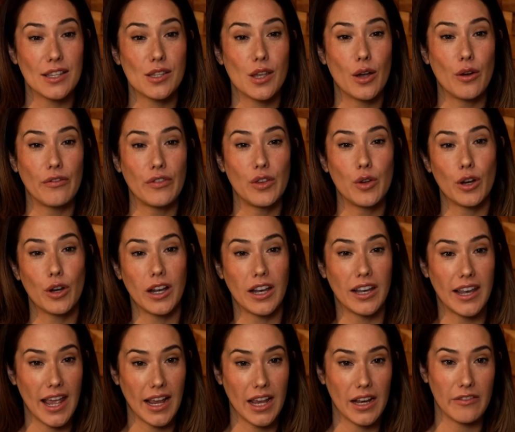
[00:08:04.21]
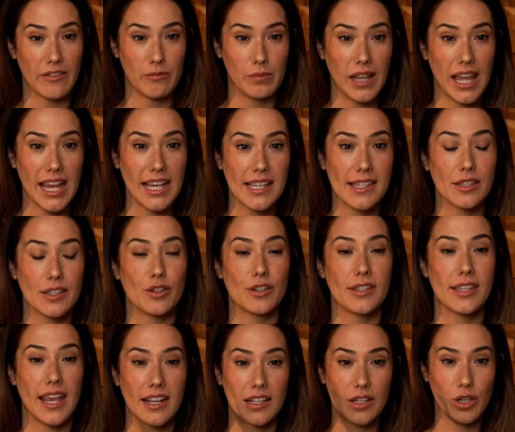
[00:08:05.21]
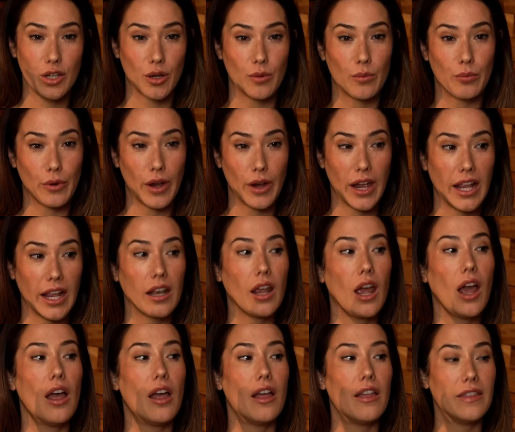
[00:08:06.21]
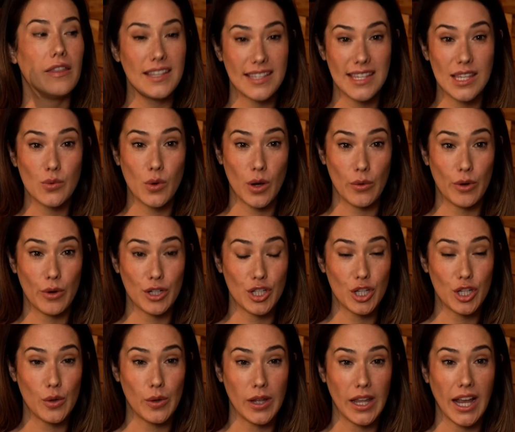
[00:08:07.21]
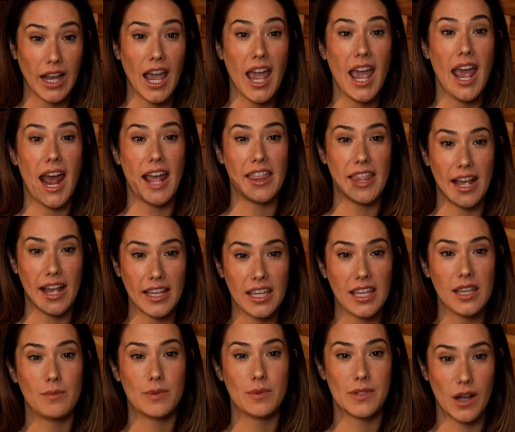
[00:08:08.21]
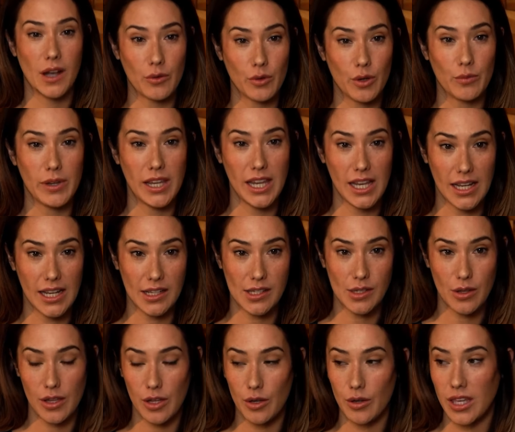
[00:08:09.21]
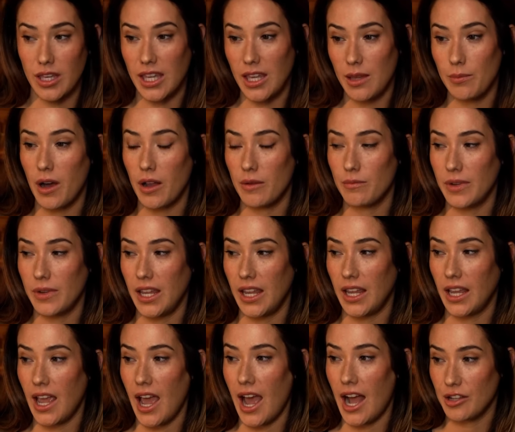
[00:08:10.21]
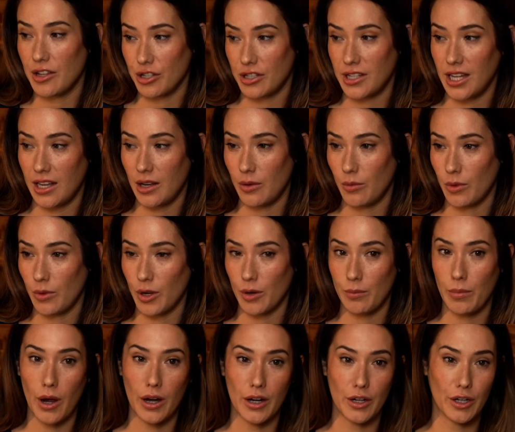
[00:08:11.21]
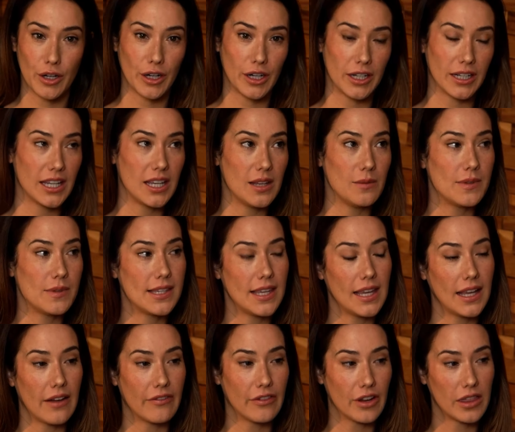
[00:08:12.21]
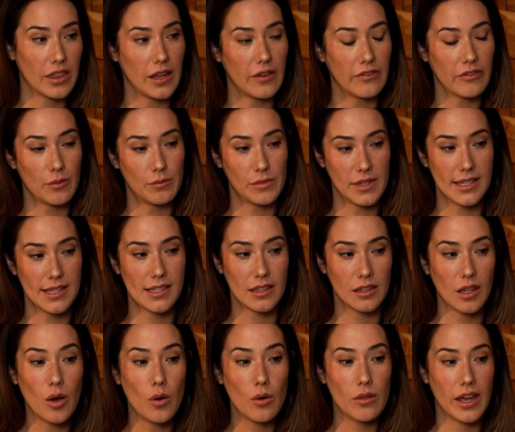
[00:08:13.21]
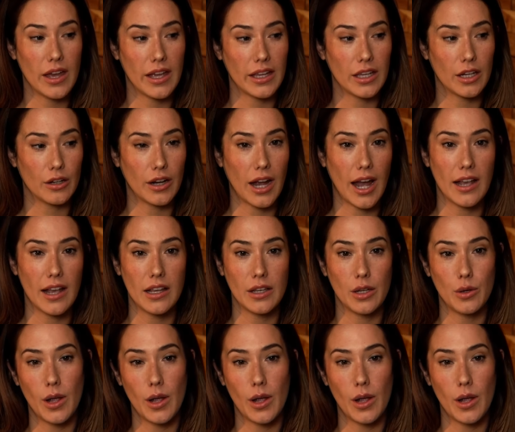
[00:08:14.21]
So if you're in a negative place, you're saying to your brain, this is what we're doing. And that keeps on repeating. So then you keep on being agitated with your partner and keep seeing everything from this low that you're at.